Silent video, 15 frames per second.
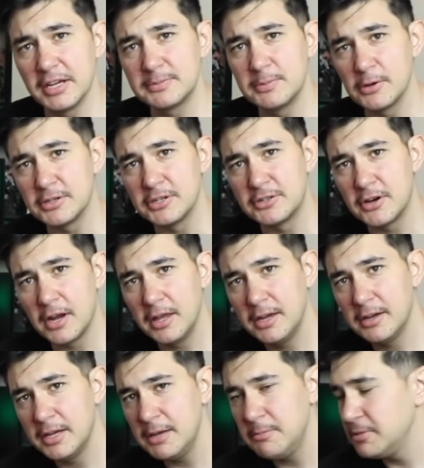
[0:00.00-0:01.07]
Xbox
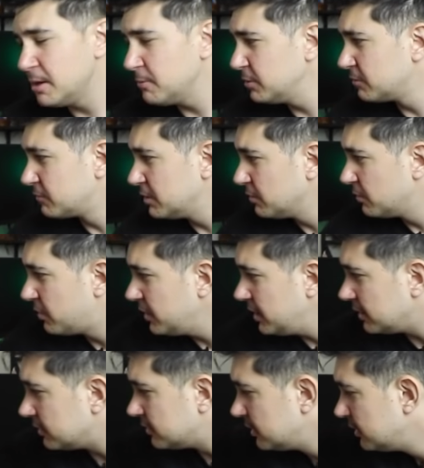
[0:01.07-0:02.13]
Australia, hit me up with the real
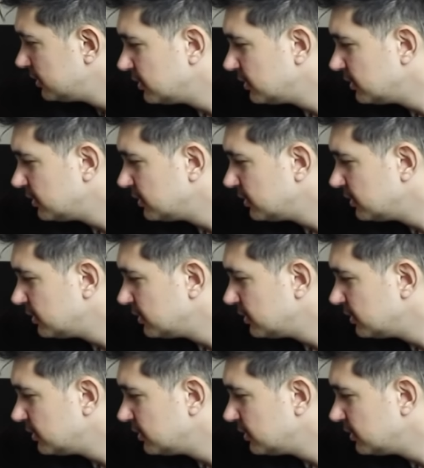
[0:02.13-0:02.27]
thing.